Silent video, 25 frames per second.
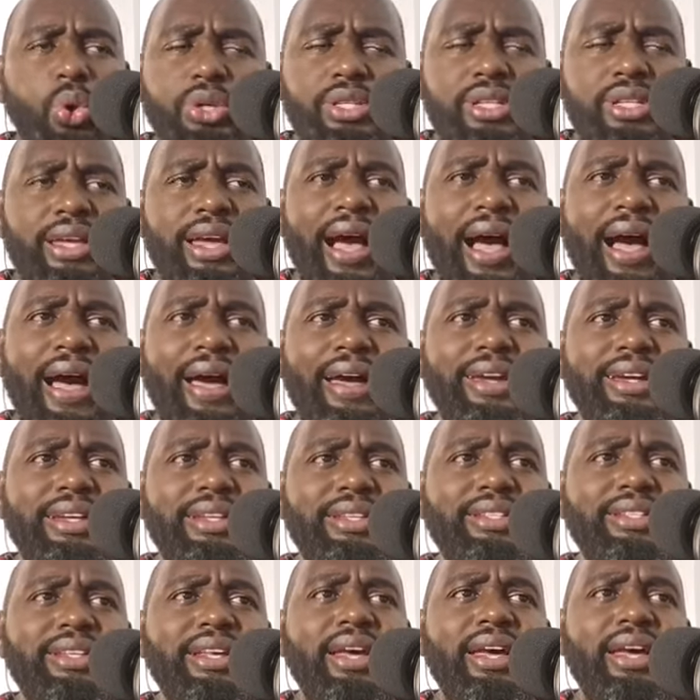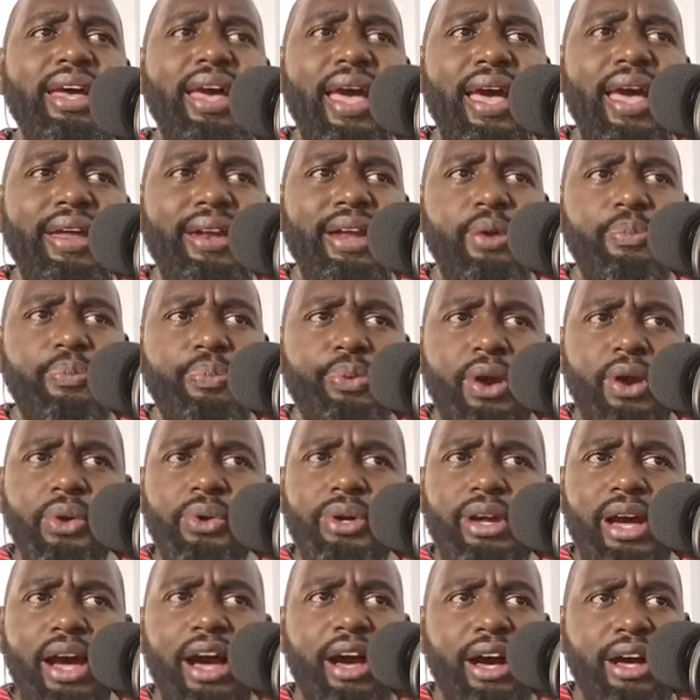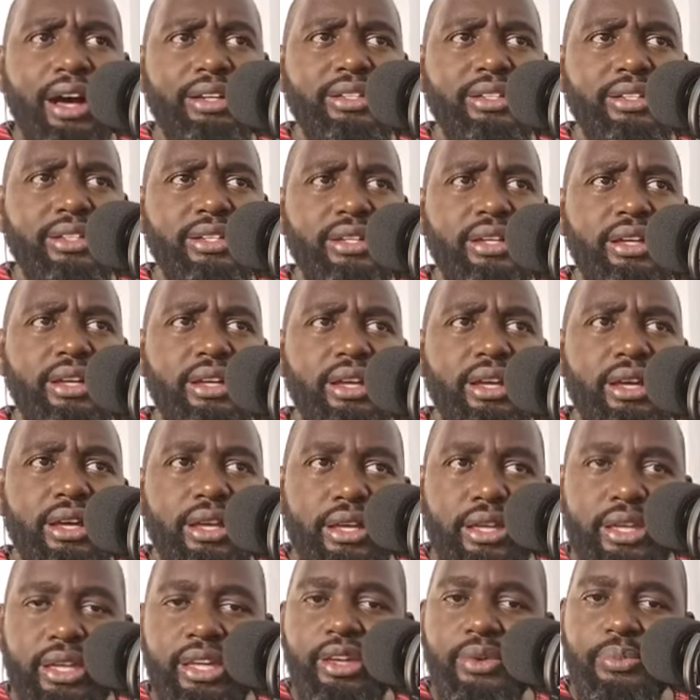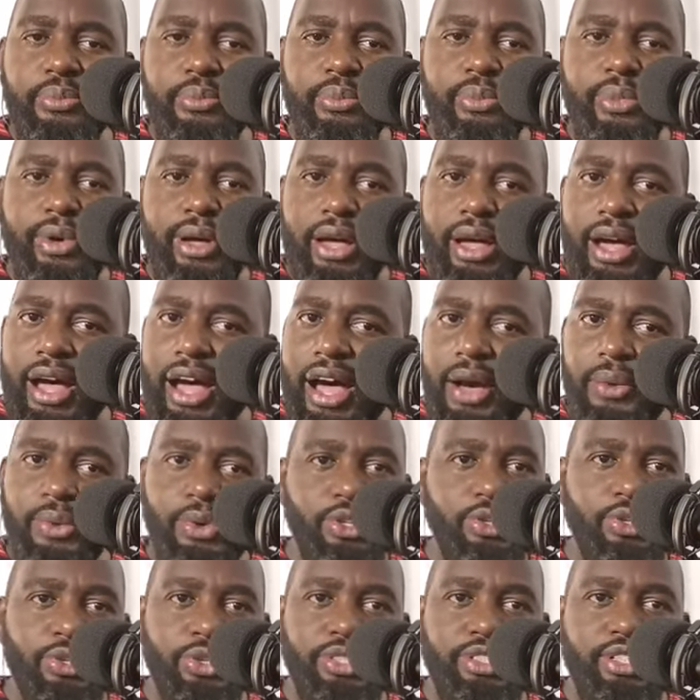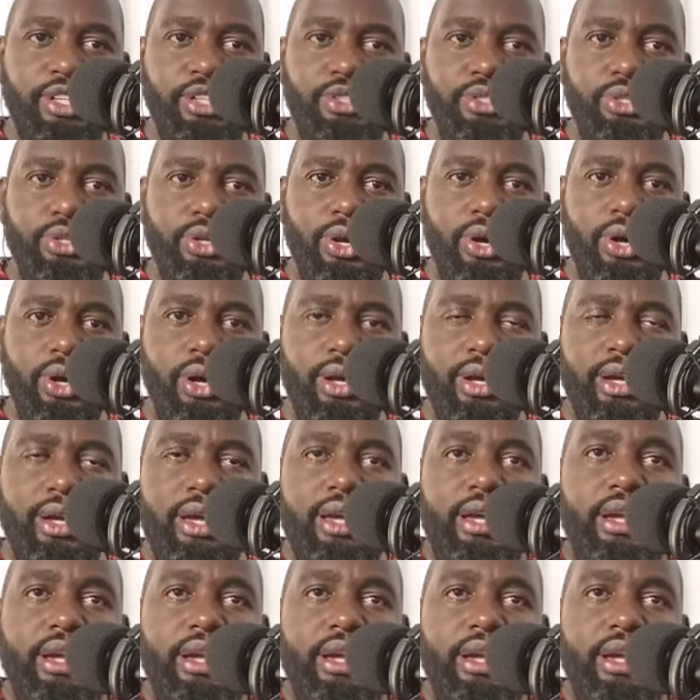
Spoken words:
haughty eyes and a proud heart, him I will not endure.